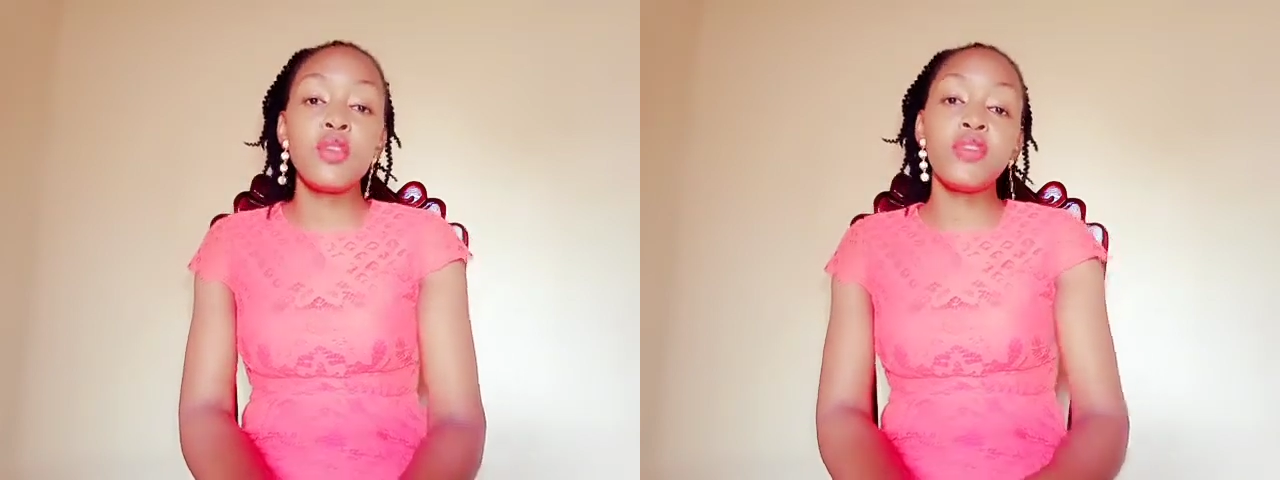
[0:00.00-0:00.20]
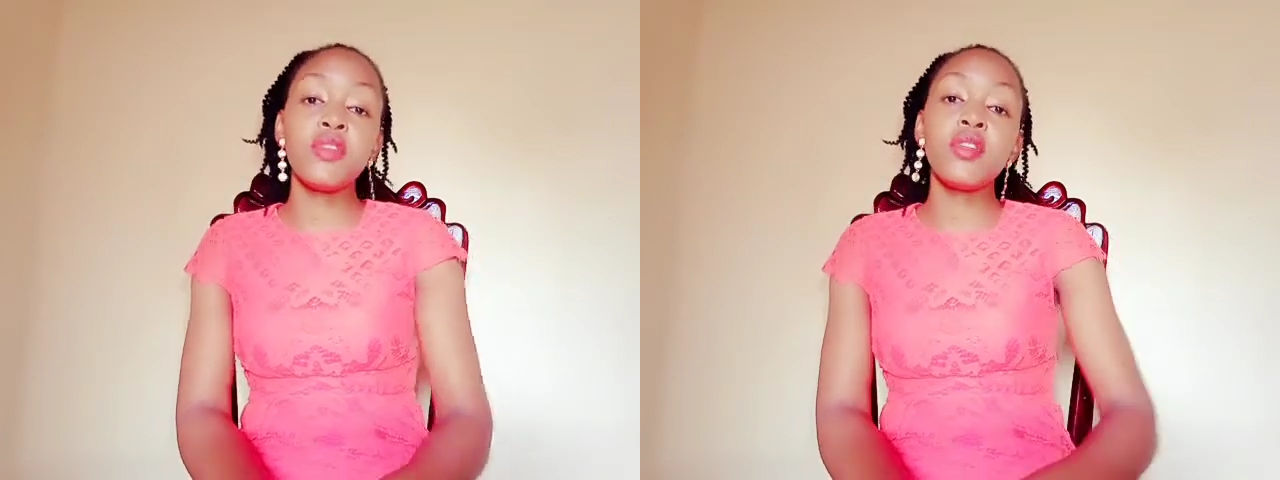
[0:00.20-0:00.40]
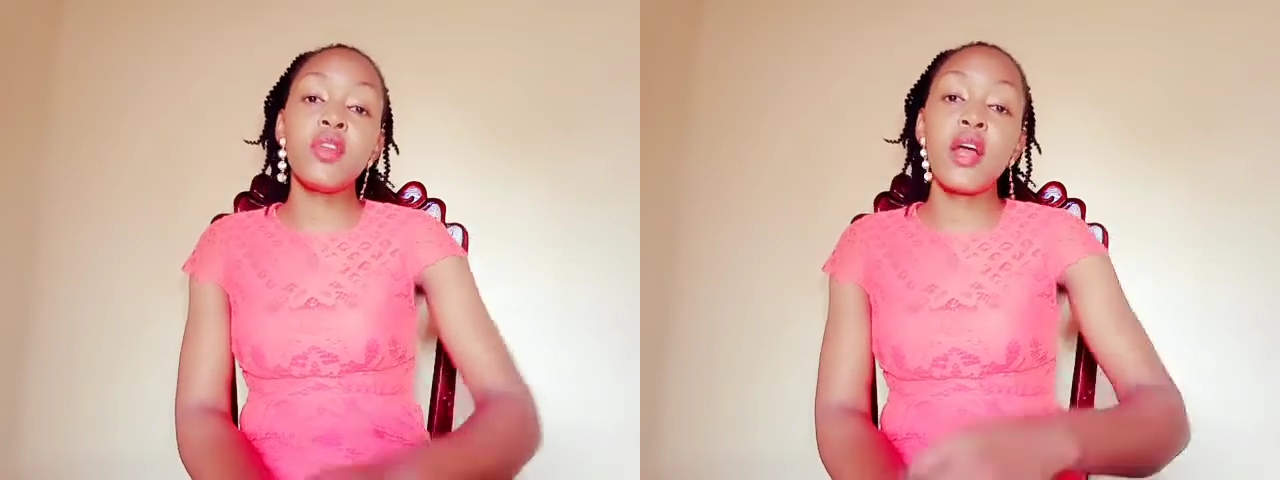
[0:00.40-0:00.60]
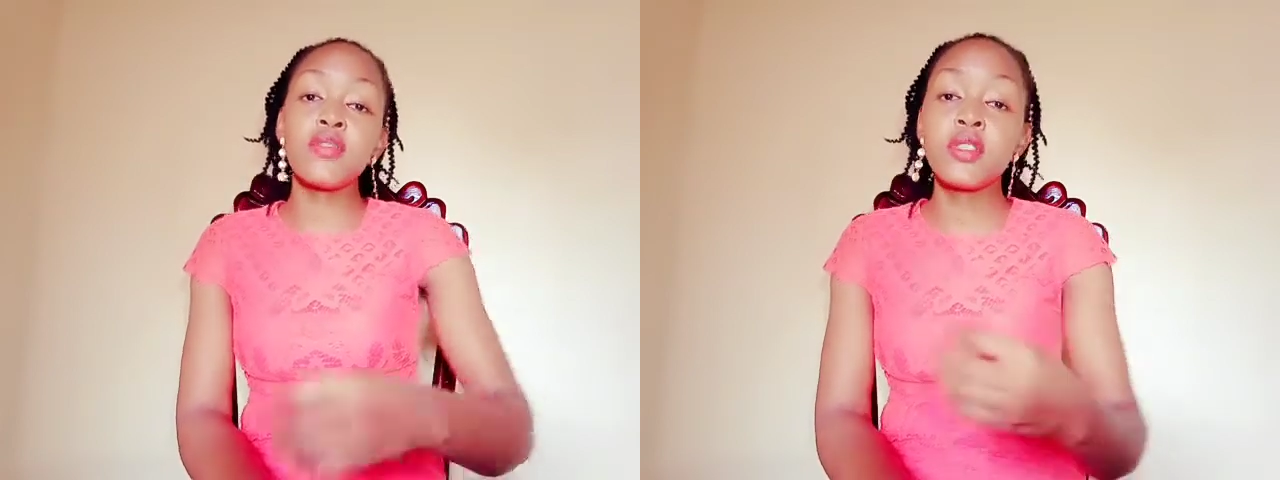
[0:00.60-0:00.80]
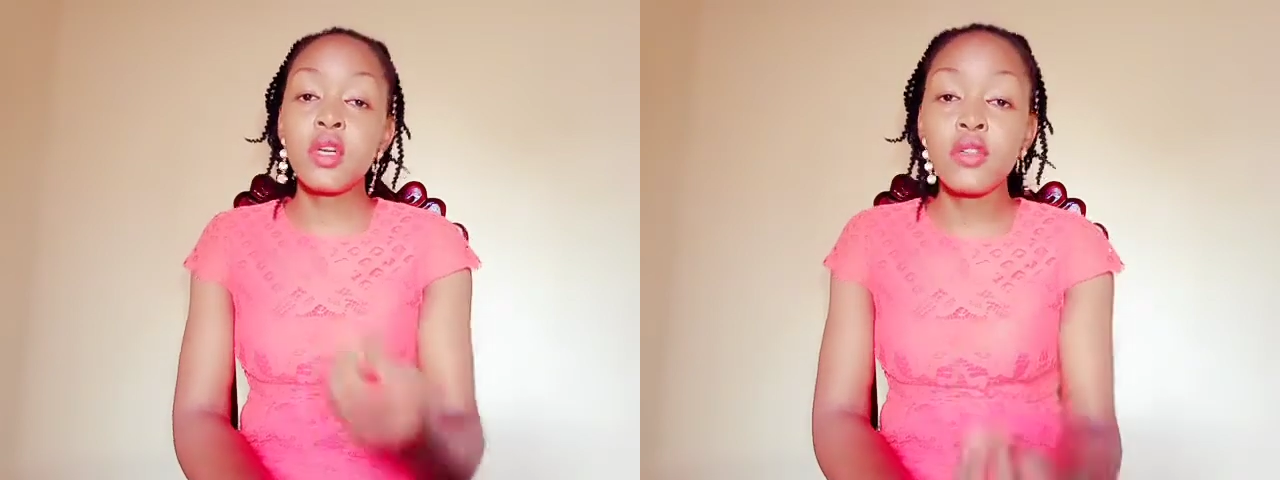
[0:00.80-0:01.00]
you feel you
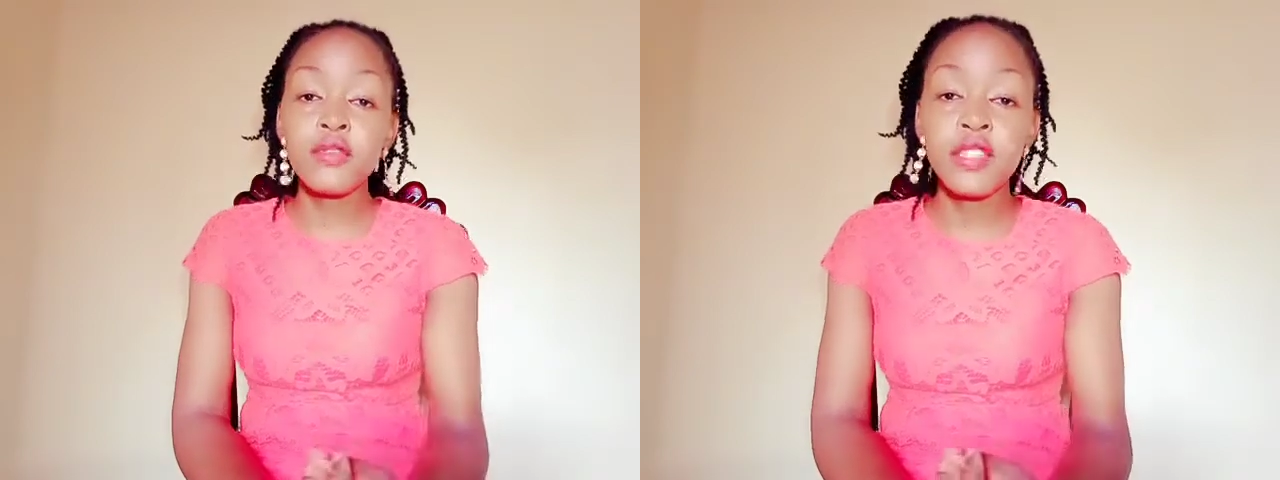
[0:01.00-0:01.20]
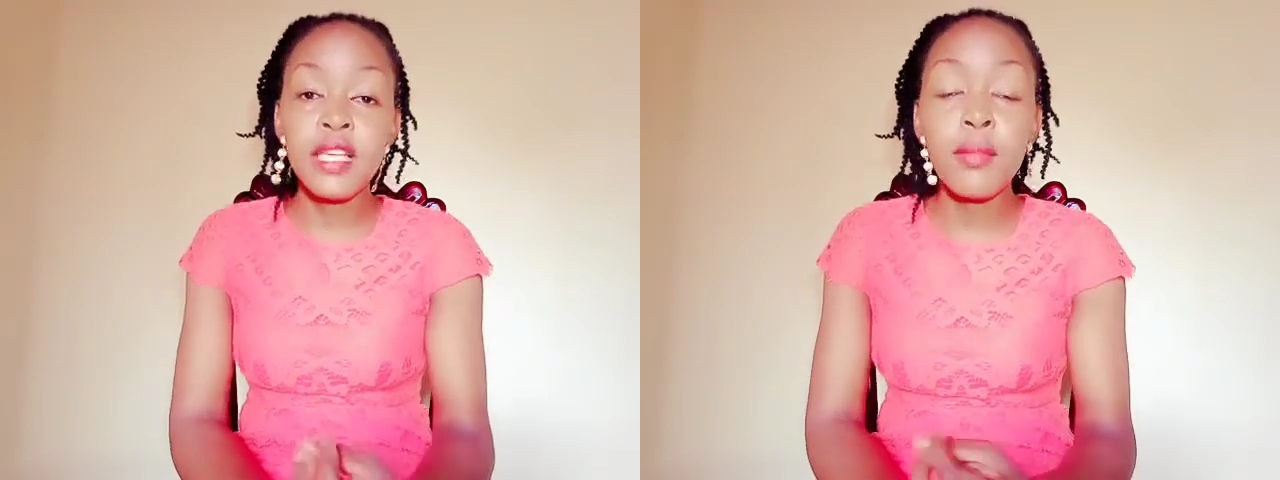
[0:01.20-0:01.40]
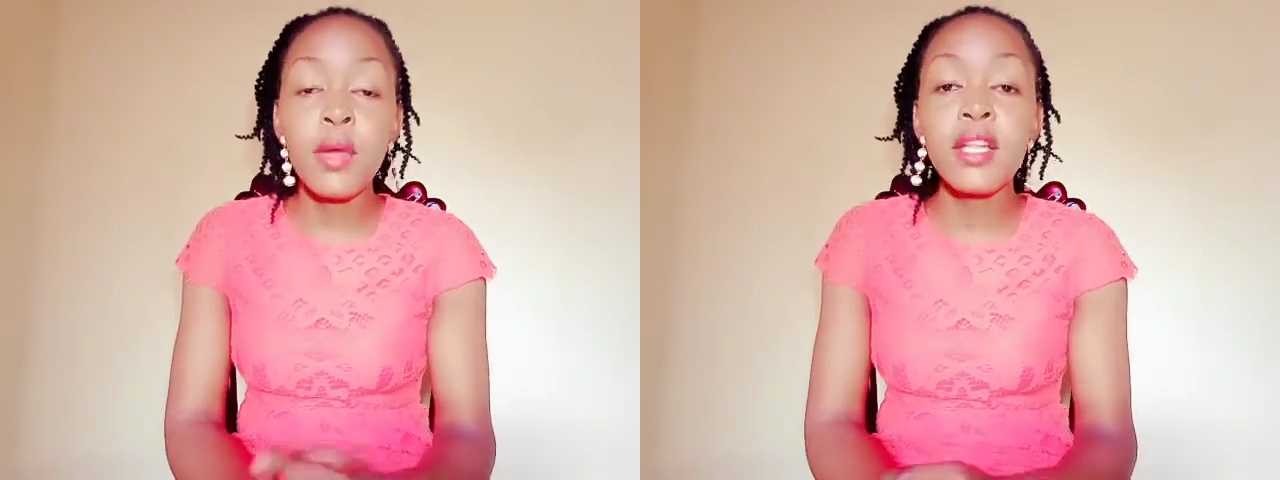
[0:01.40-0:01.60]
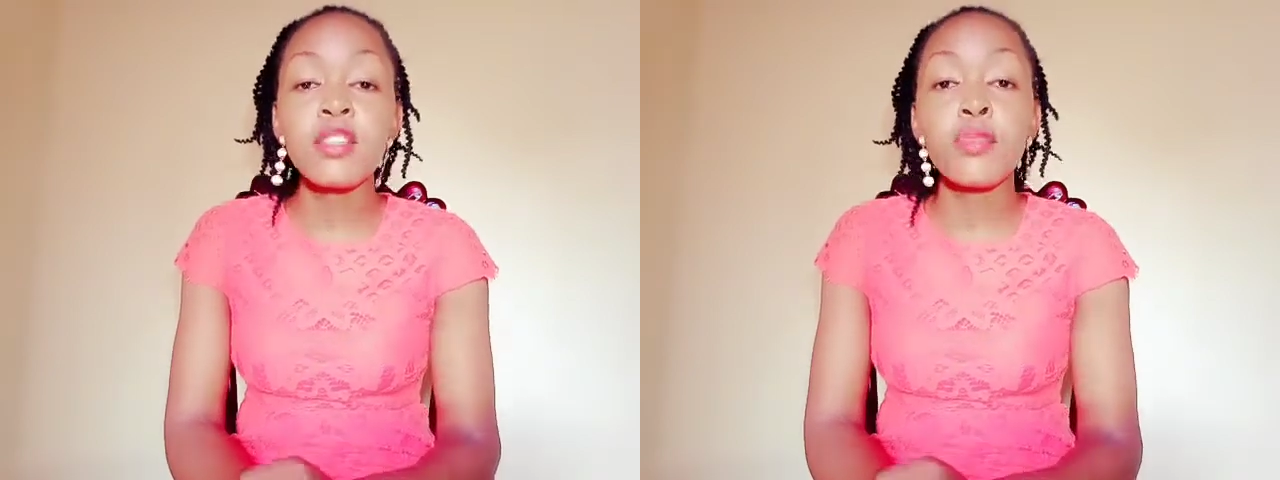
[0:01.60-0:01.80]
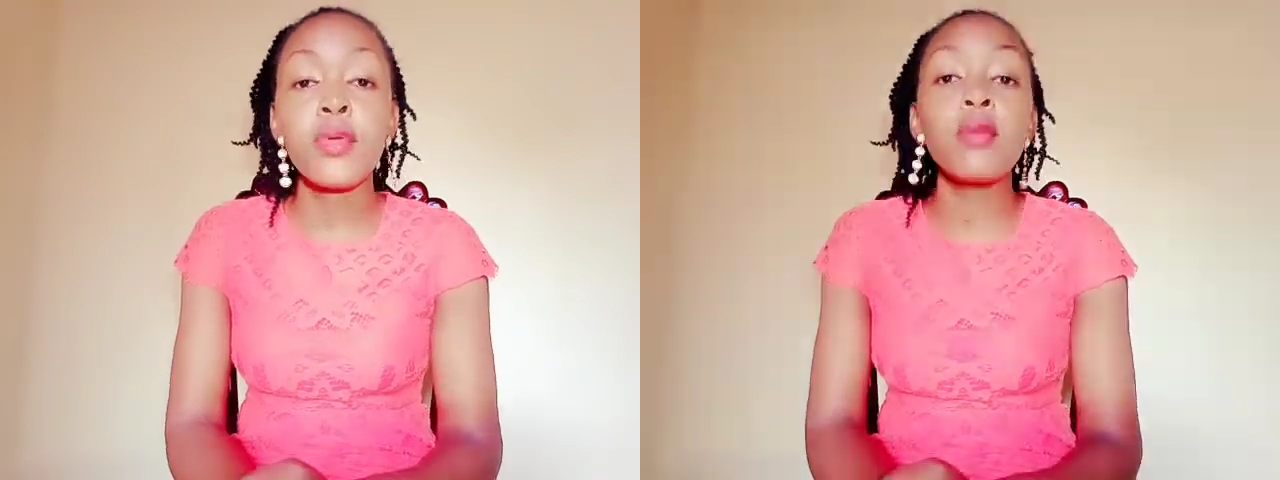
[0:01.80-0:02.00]
have solved
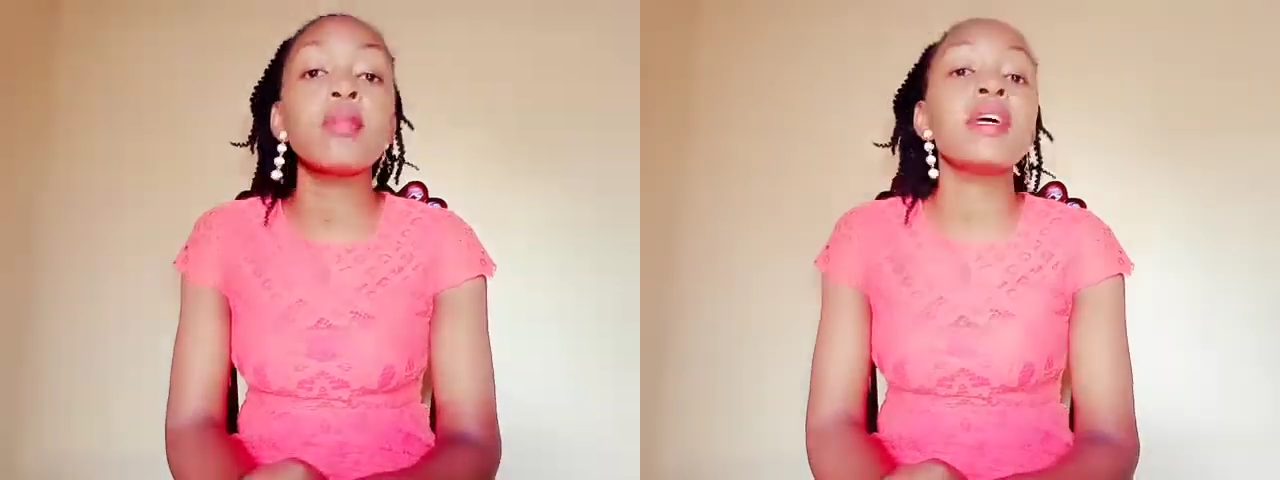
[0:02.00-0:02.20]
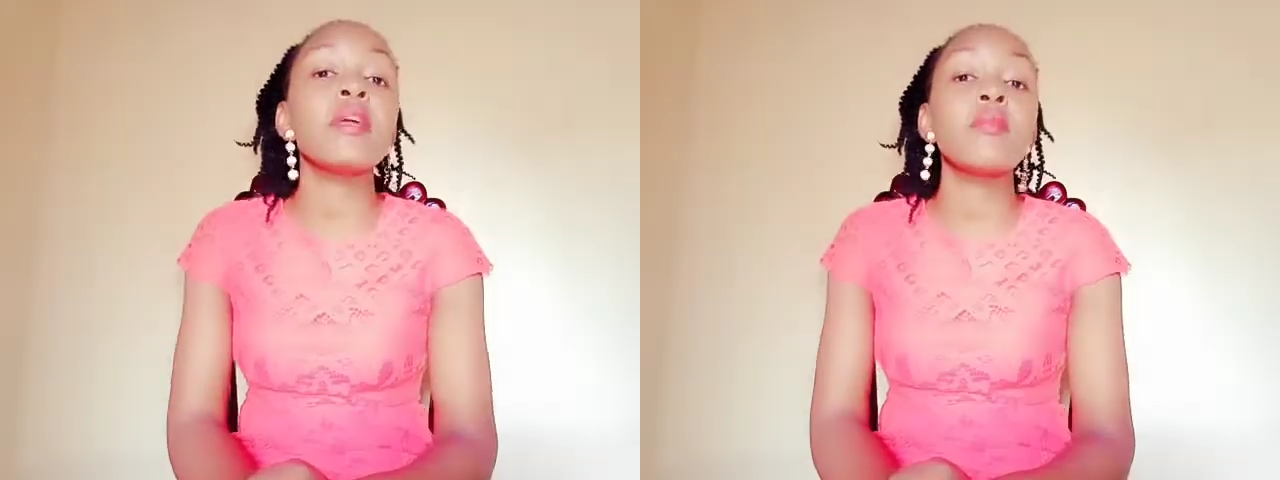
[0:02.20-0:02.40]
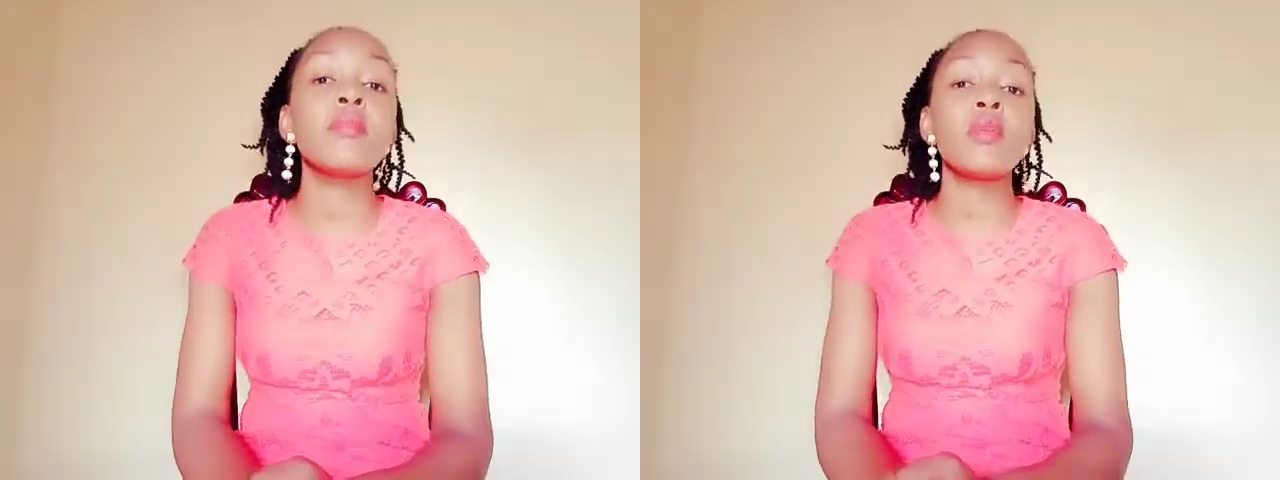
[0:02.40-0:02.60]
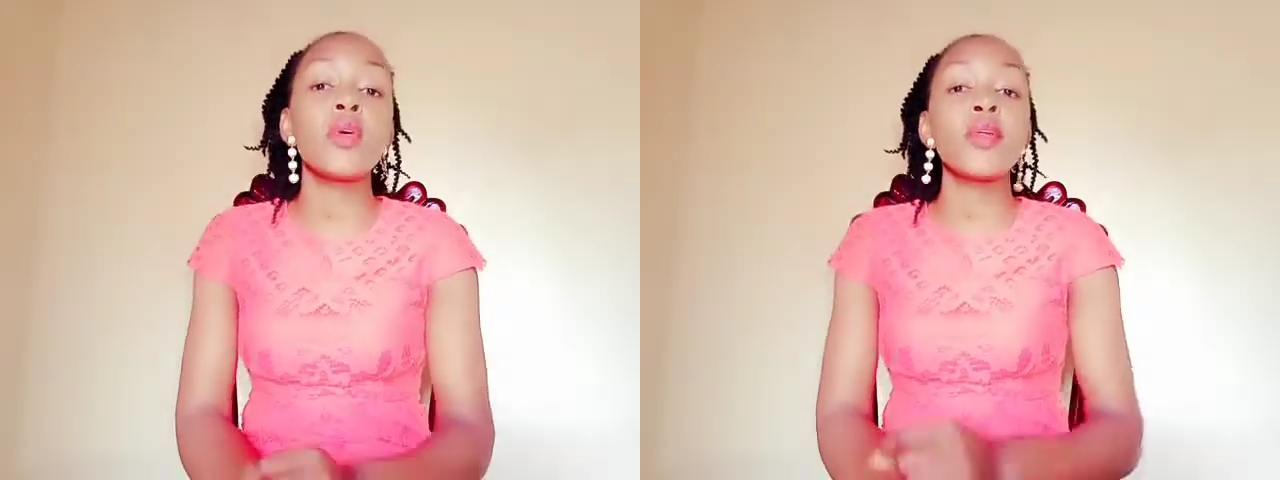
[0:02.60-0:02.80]
someone's problem